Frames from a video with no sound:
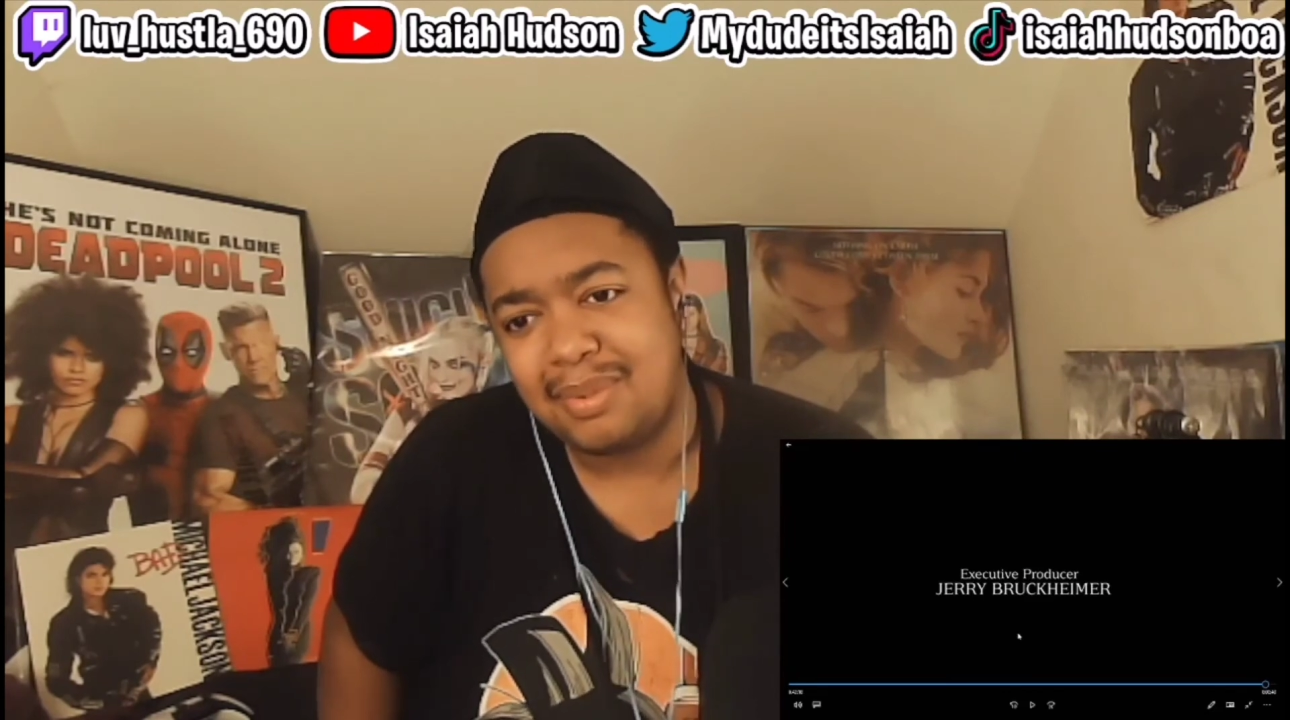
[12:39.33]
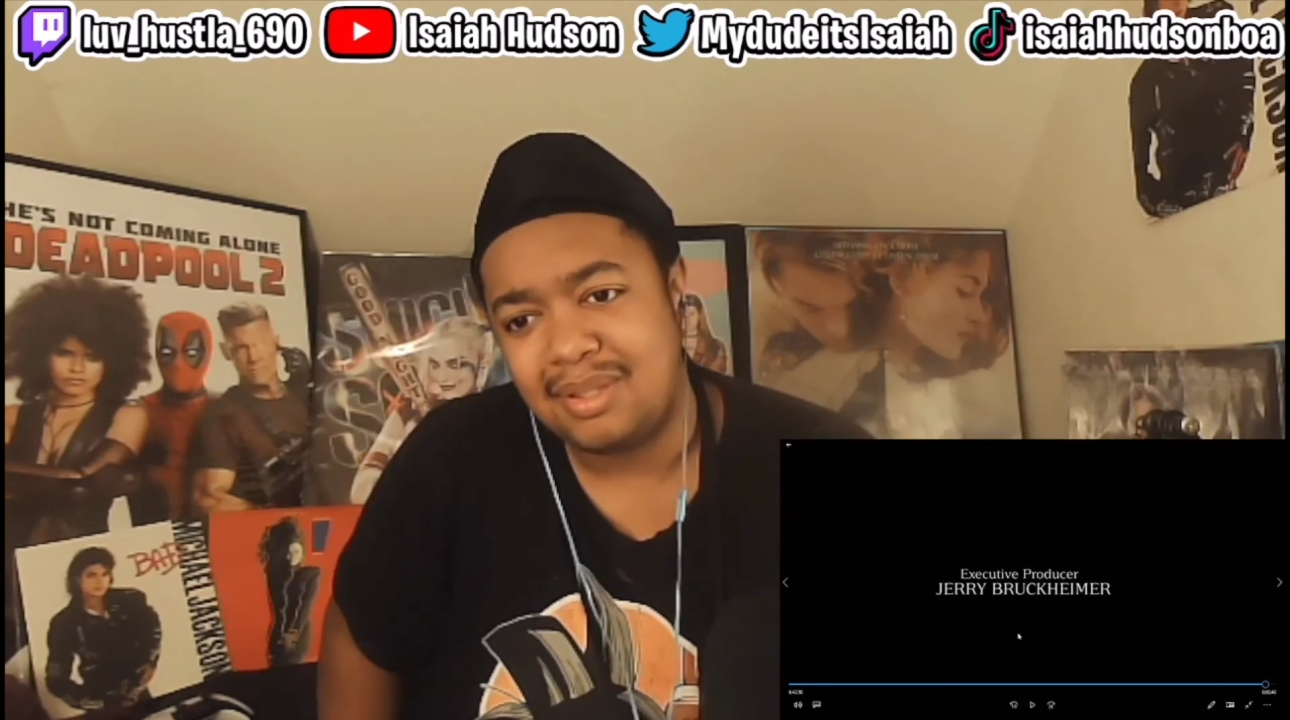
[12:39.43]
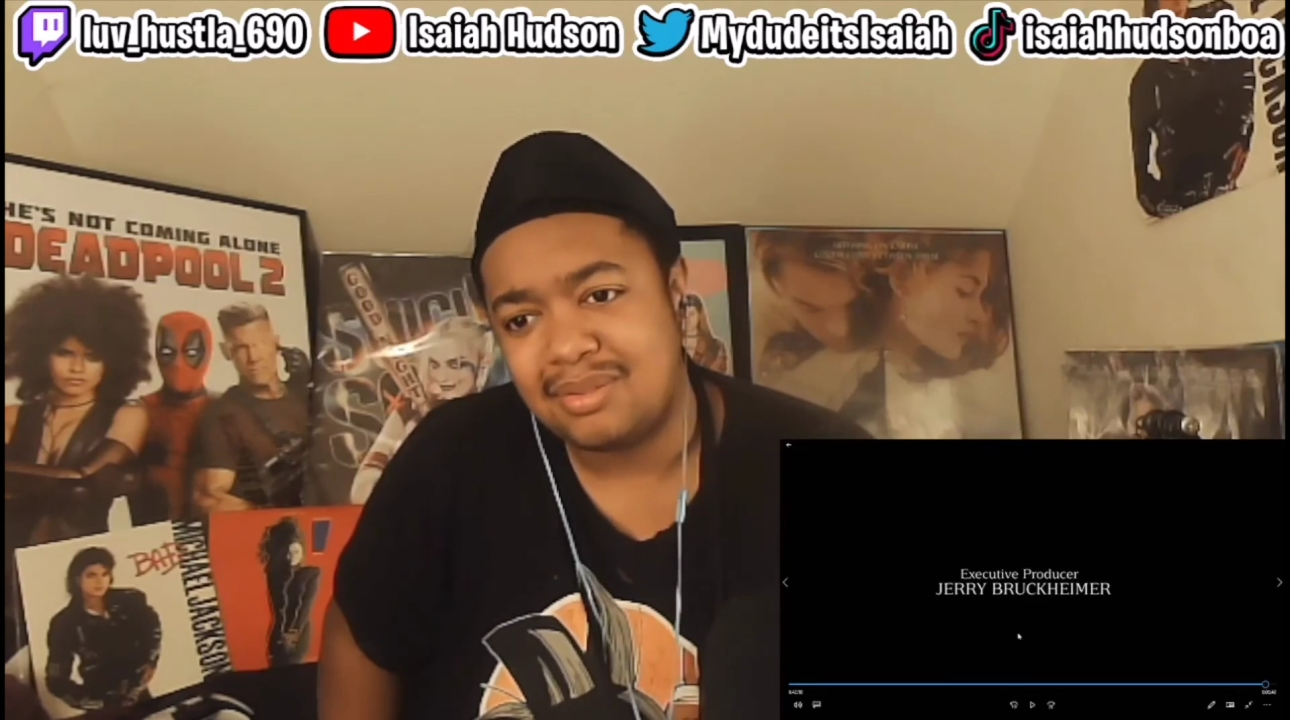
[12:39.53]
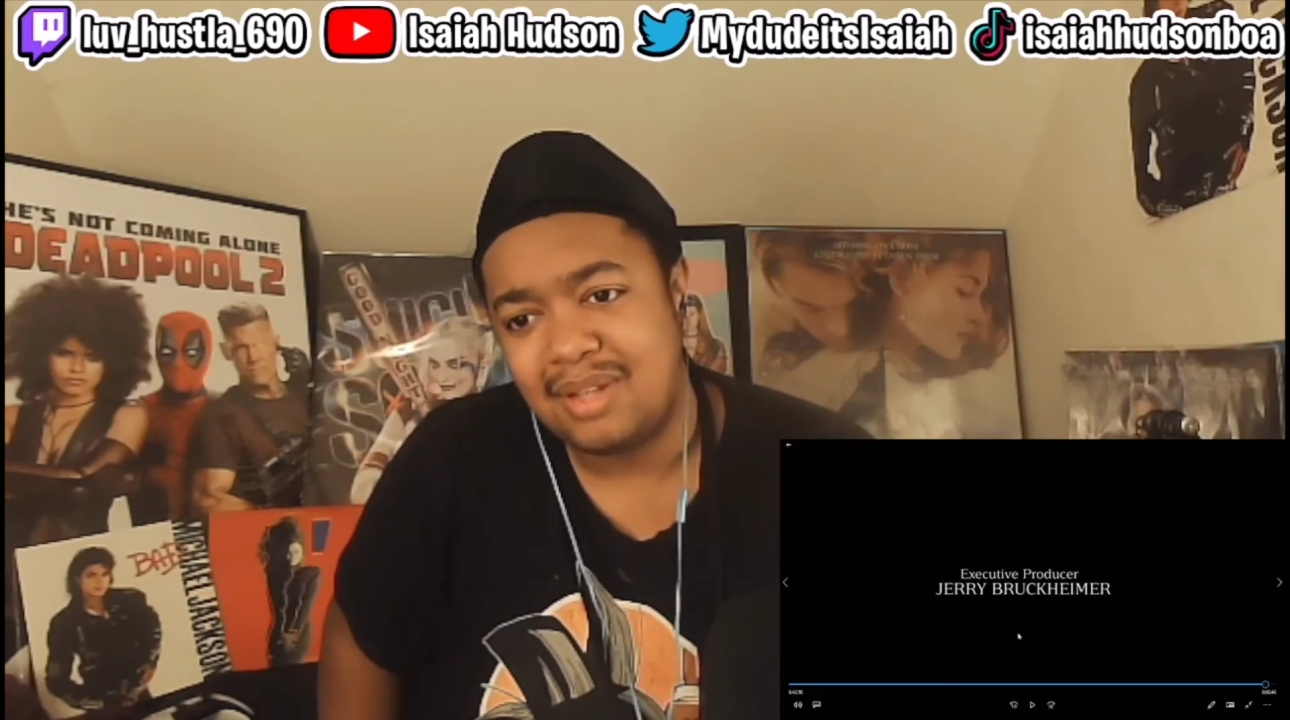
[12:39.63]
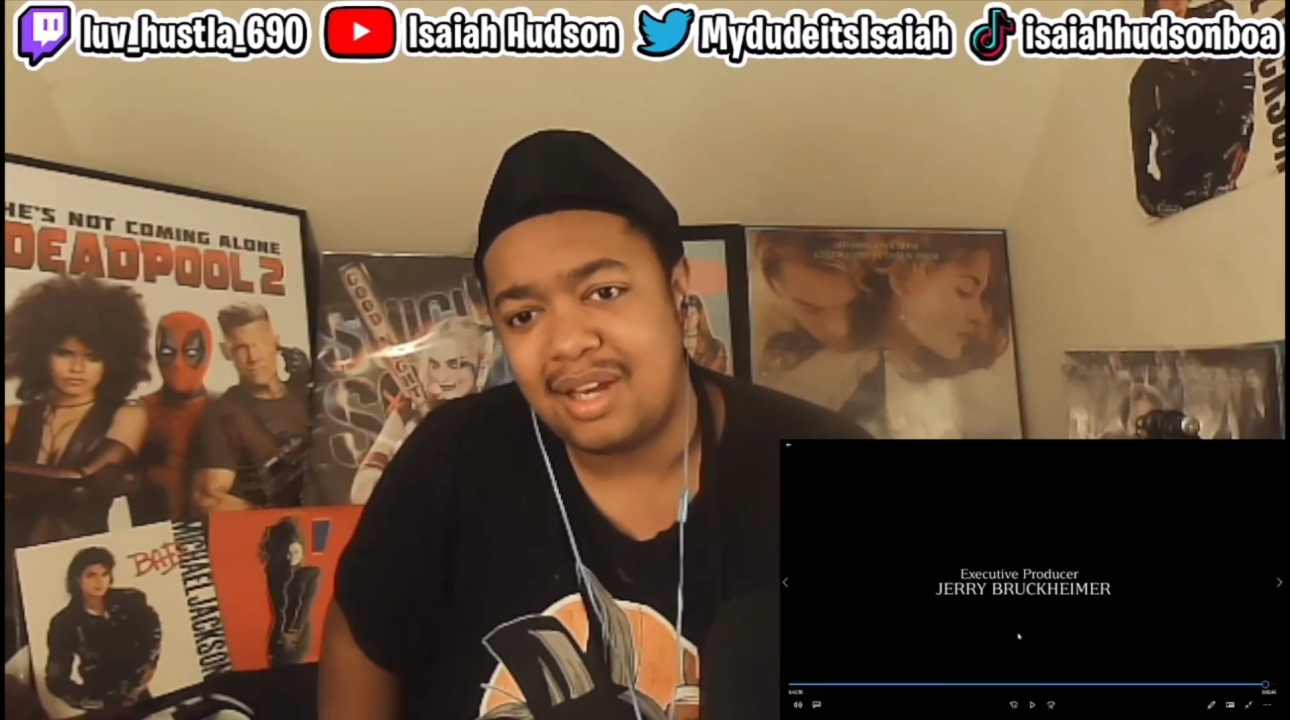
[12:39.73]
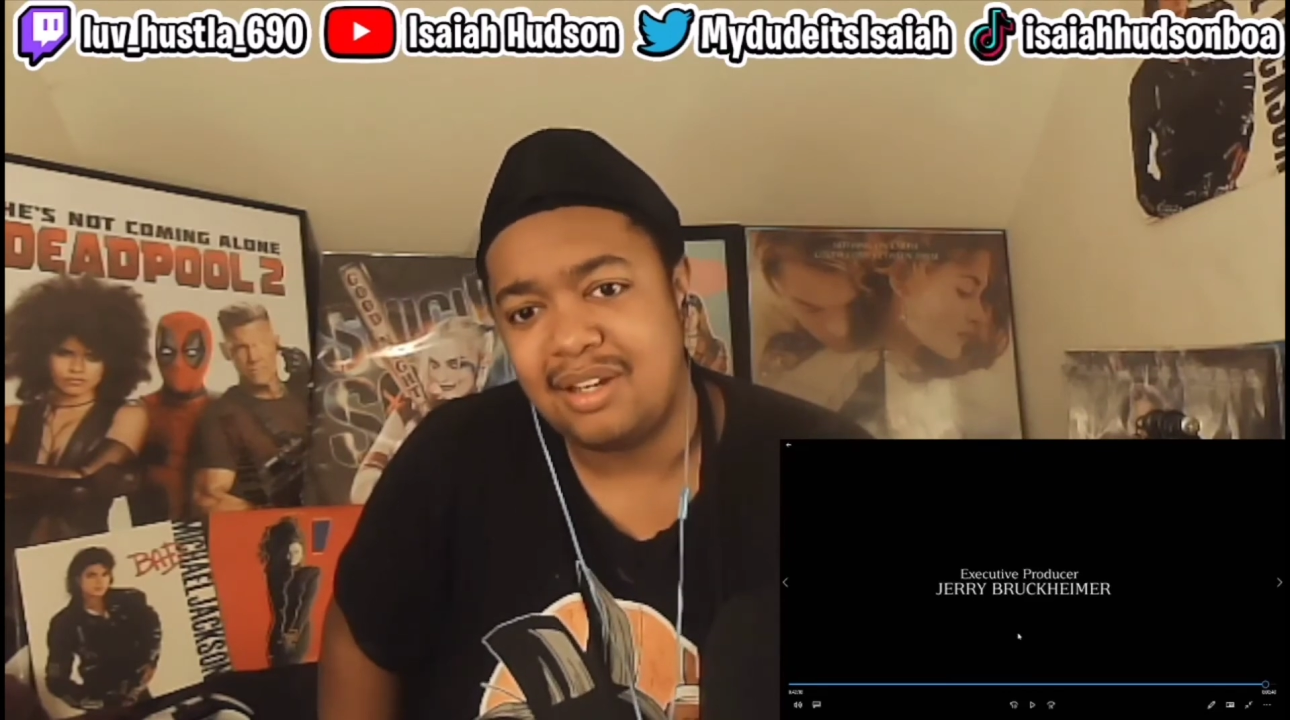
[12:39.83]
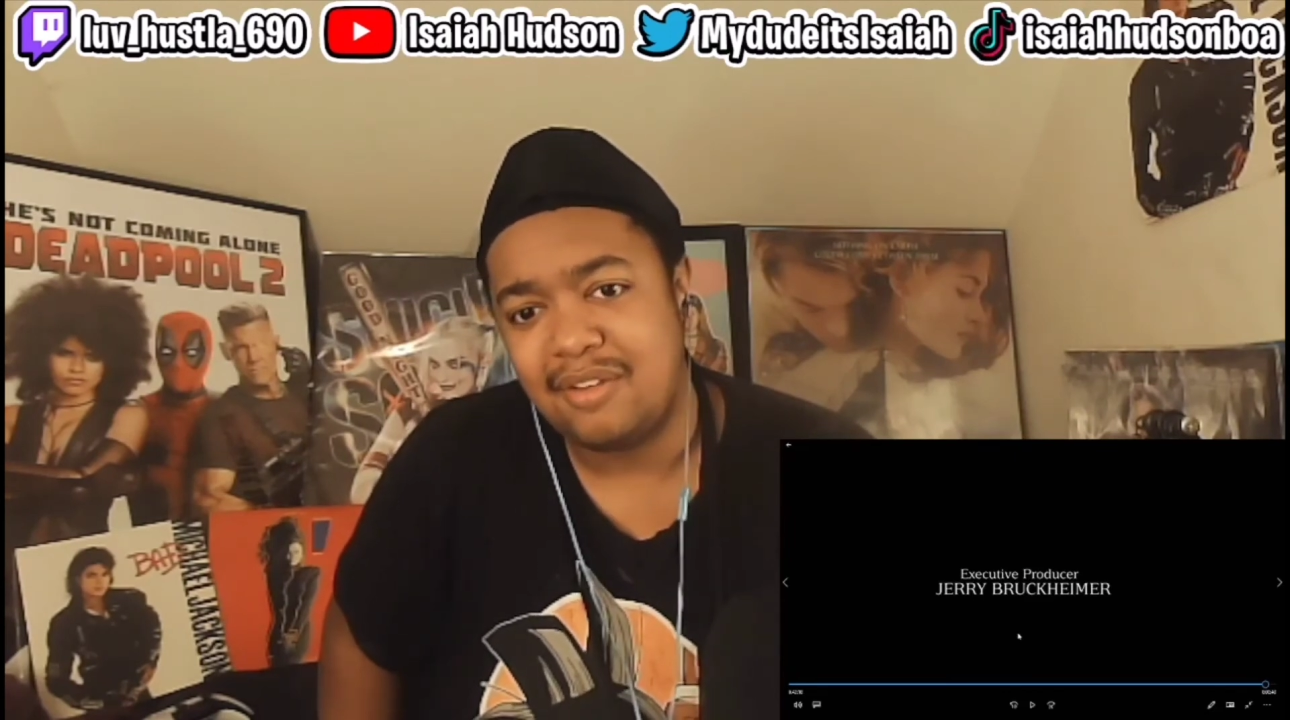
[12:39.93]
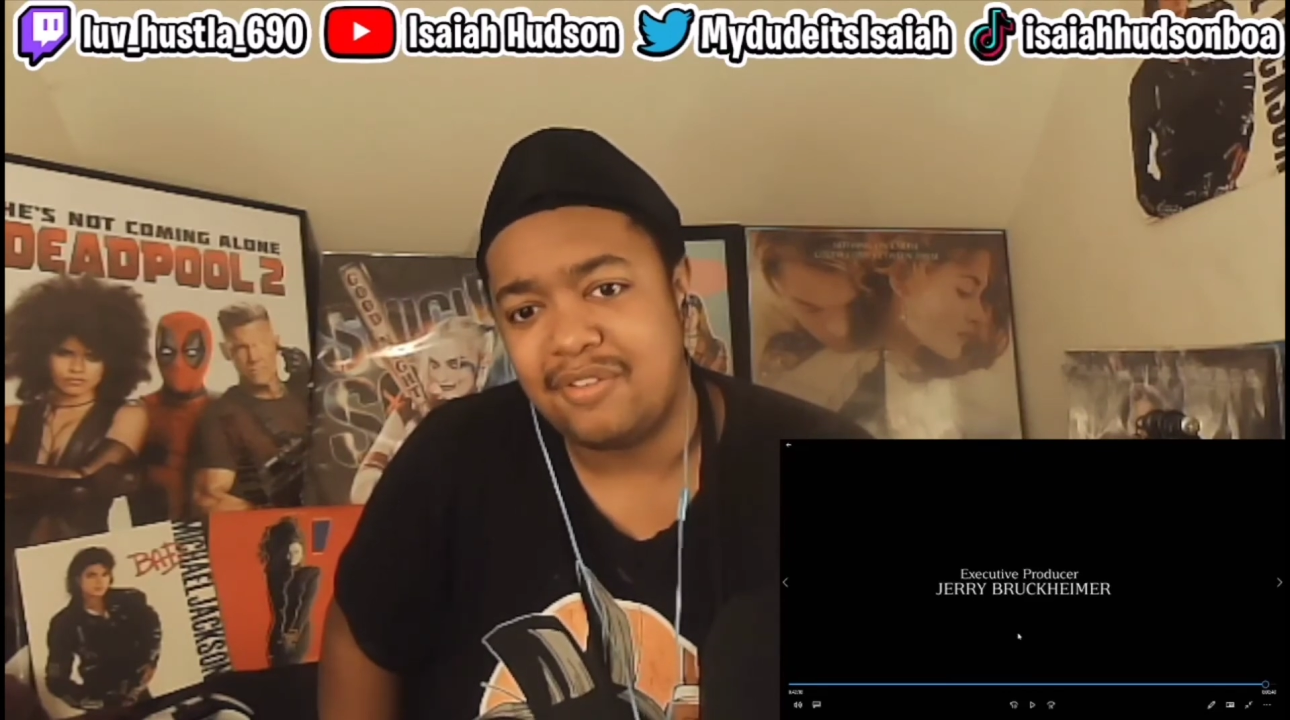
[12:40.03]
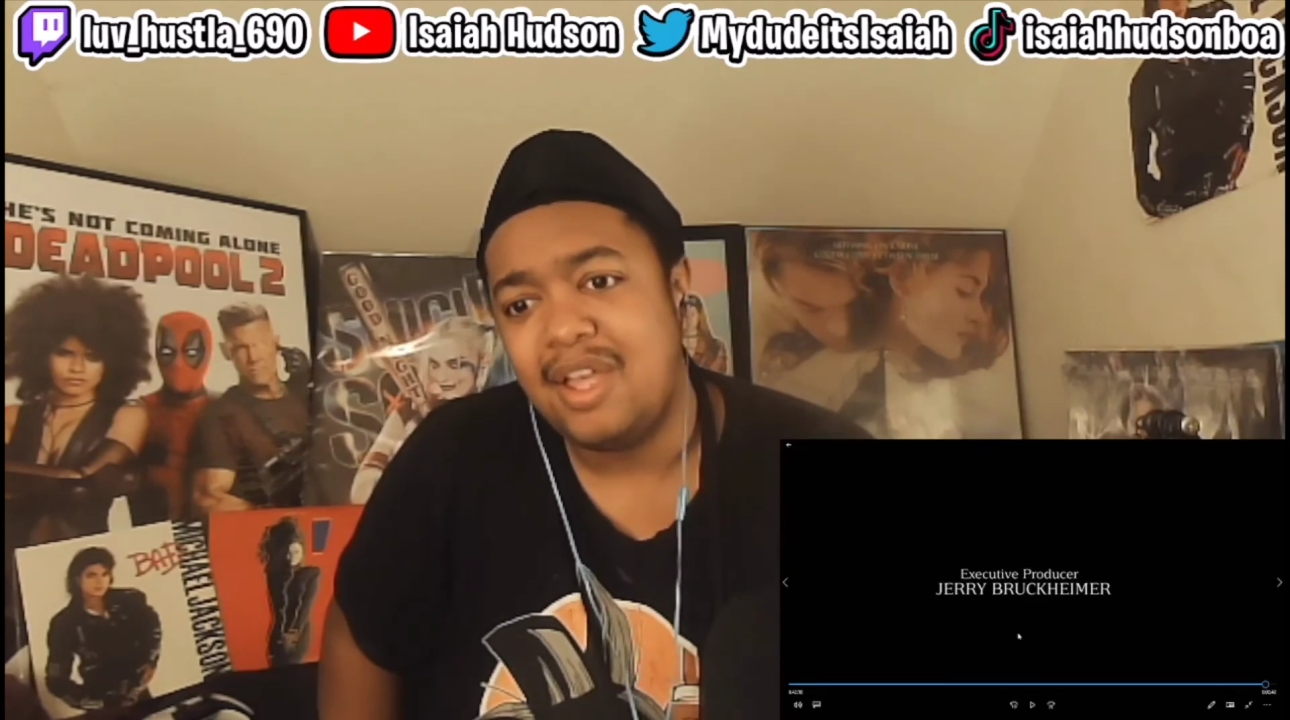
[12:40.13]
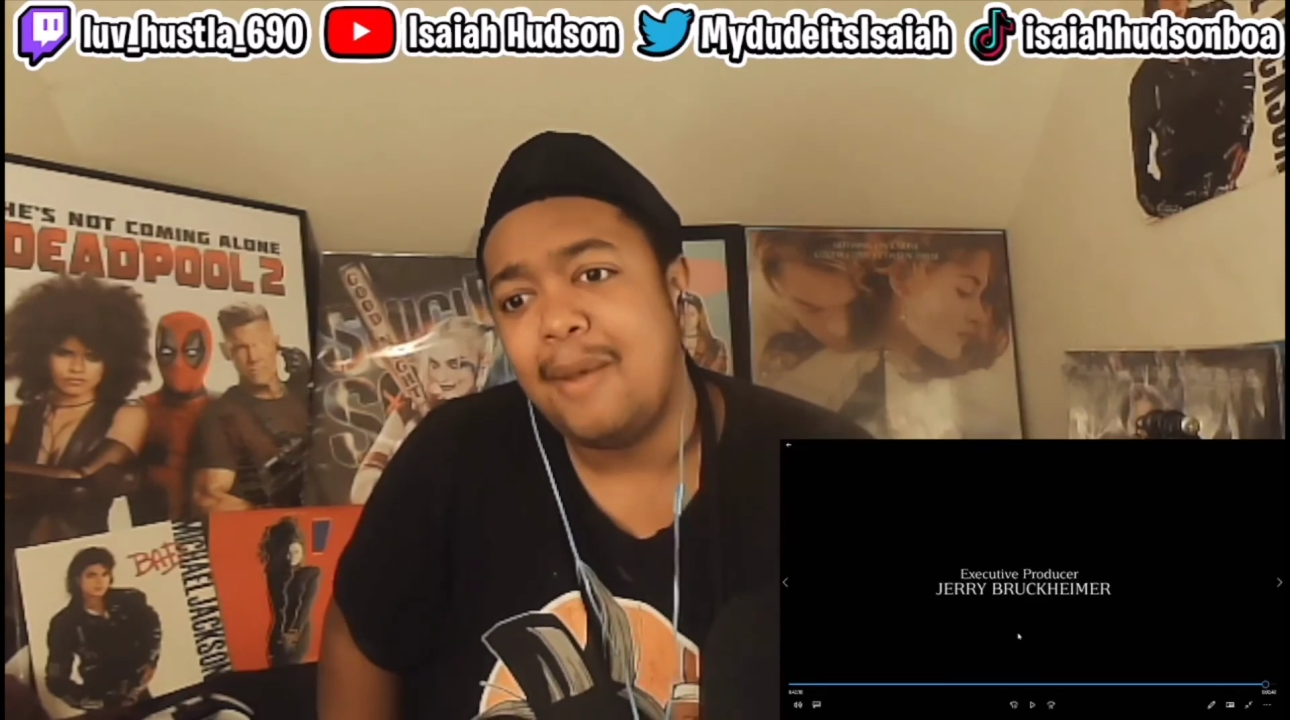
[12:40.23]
There's not enough